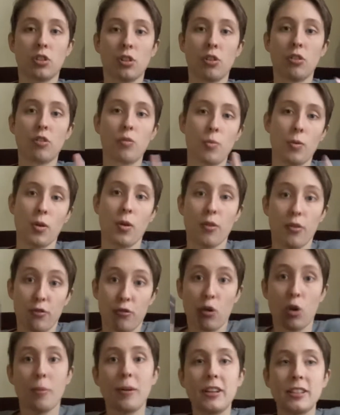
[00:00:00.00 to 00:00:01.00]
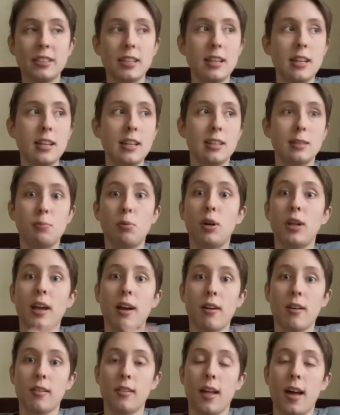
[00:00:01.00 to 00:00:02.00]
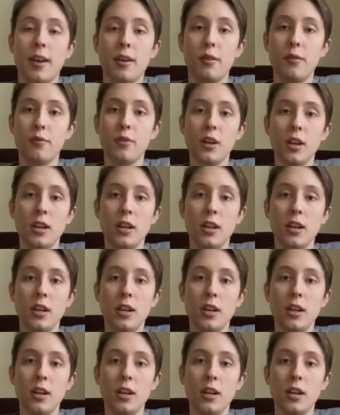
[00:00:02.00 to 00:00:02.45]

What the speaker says: Earth with all the Formics in it is putting out a lot of